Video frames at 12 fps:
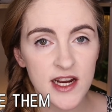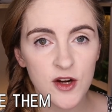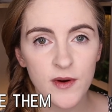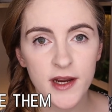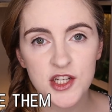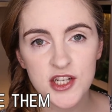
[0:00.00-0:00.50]

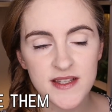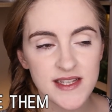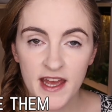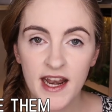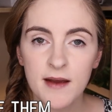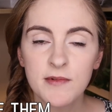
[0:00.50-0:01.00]
decorations,
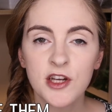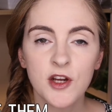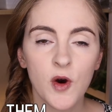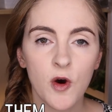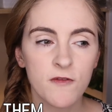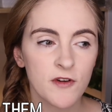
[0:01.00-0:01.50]
and I'm gonna
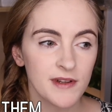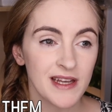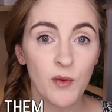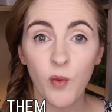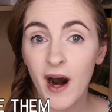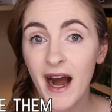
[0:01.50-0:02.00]
go over
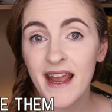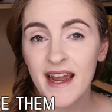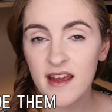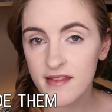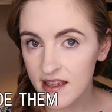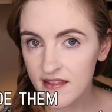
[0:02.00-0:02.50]
like why
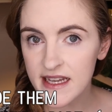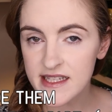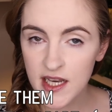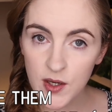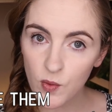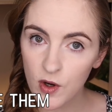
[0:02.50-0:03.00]
I think they
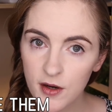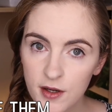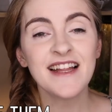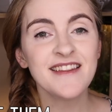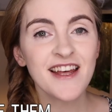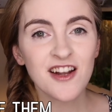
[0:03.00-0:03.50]
didn't work,
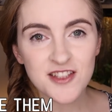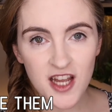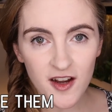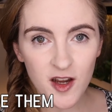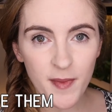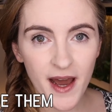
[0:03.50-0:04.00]
and then I'll
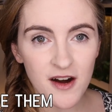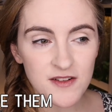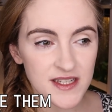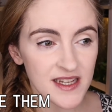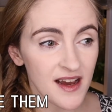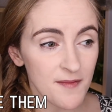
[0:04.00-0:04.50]
talk
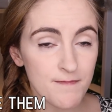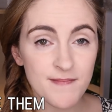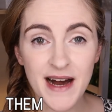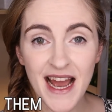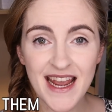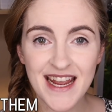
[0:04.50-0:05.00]
about
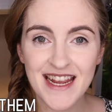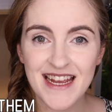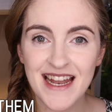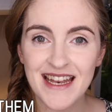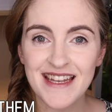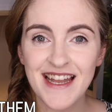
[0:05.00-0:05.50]
my
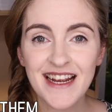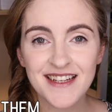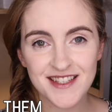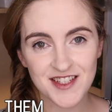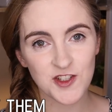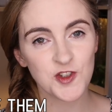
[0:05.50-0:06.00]

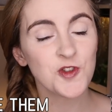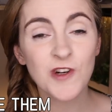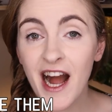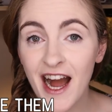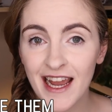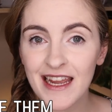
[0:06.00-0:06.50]
next
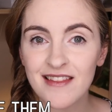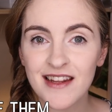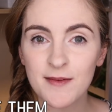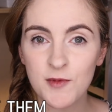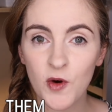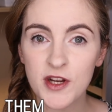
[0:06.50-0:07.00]
try
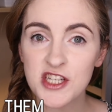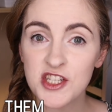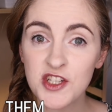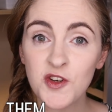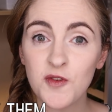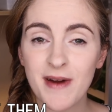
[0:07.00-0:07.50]
that I'm going to
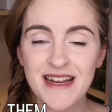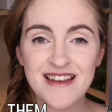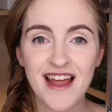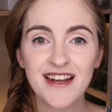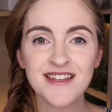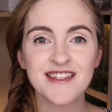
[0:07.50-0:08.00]
do, my
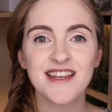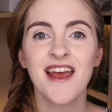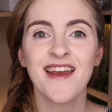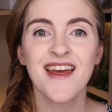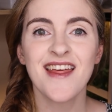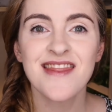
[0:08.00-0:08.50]
next
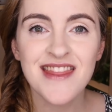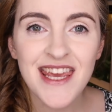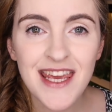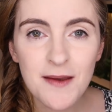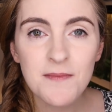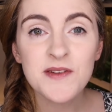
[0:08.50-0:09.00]

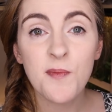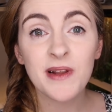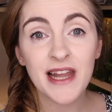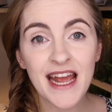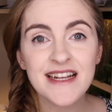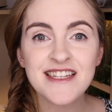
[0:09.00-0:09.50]
themed
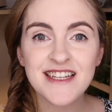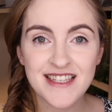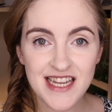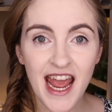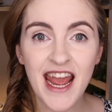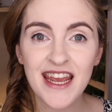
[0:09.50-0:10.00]
planted
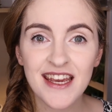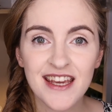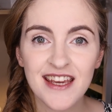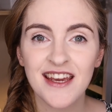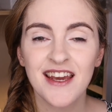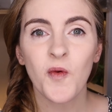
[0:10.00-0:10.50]

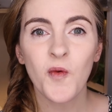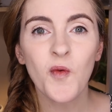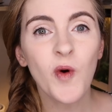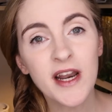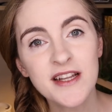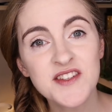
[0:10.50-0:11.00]
tank,
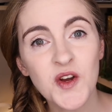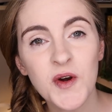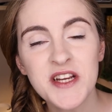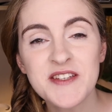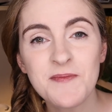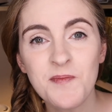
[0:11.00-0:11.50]
what it's
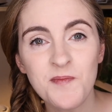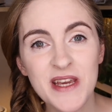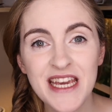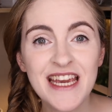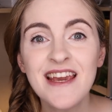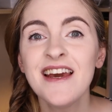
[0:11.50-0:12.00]
going to
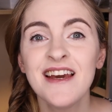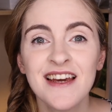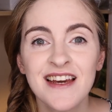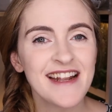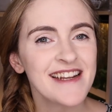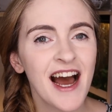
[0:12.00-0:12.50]
be,
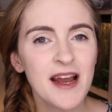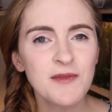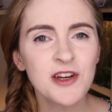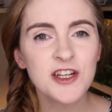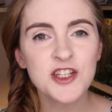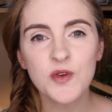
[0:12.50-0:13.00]
and I'm
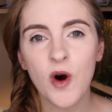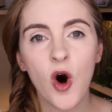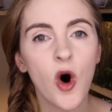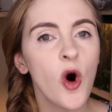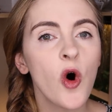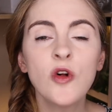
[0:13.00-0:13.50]
gonna do a
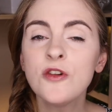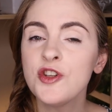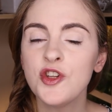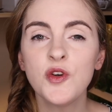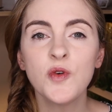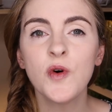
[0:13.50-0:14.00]
whole
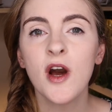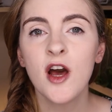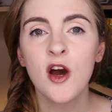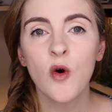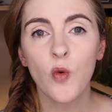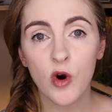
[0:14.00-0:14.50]
new
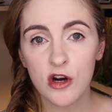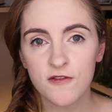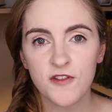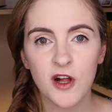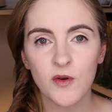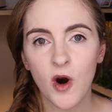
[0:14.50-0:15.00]

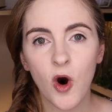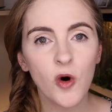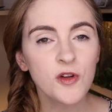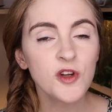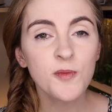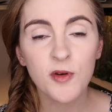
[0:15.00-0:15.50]
workflow, a
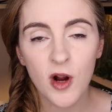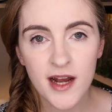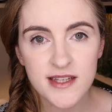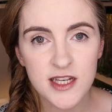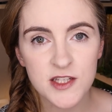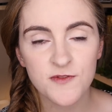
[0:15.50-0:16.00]
whole new
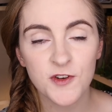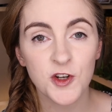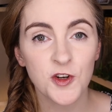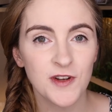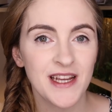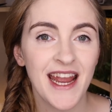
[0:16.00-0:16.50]
process for
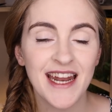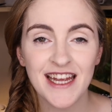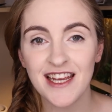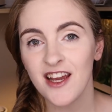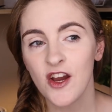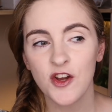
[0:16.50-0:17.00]

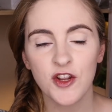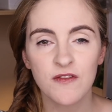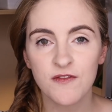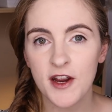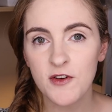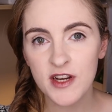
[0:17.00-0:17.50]
creating
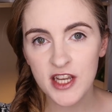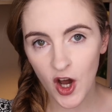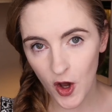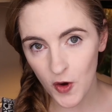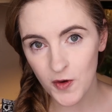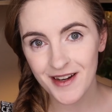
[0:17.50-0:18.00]
your very
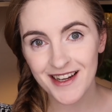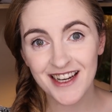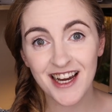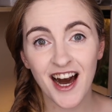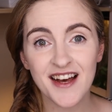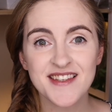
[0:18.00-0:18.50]
own
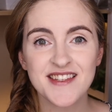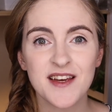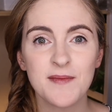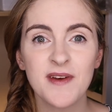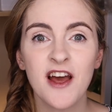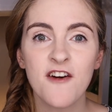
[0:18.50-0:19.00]

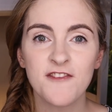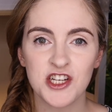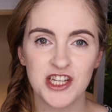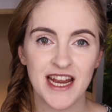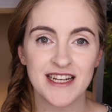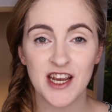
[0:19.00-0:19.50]
custom
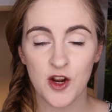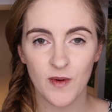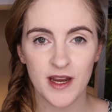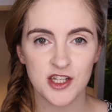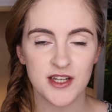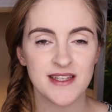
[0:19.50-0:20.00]
fish tank
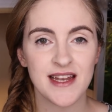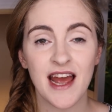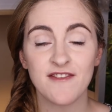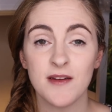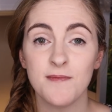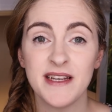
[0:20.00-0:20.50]
decorations and
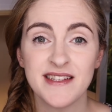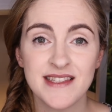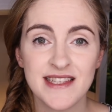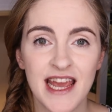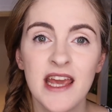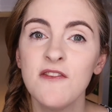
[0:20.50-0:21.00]
have them be
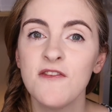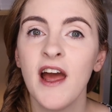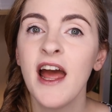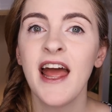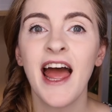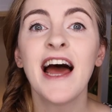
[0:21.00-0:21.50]
safe
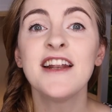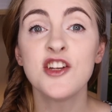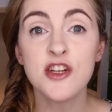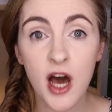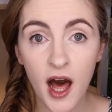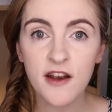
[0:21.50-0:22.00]
and
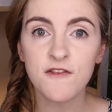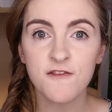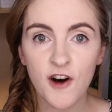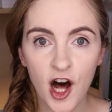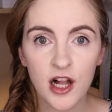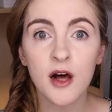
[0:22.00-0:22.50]
not
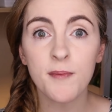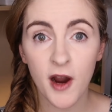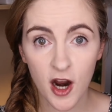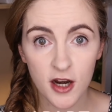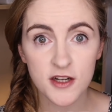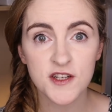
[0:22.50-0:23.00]
fall
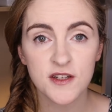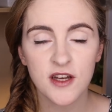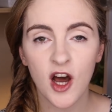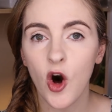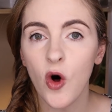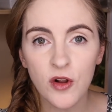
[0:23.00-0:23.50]
apart.
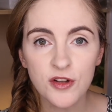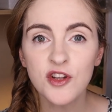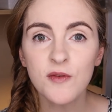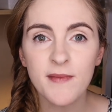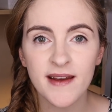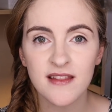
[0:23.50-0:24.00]
A whole
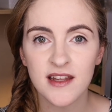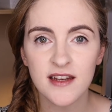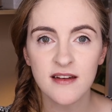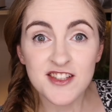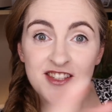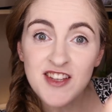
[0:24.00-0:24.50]
new
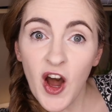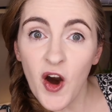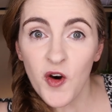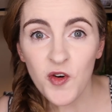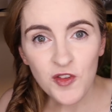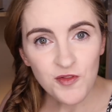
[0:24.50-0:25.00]
method.
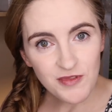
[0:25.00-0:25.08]
So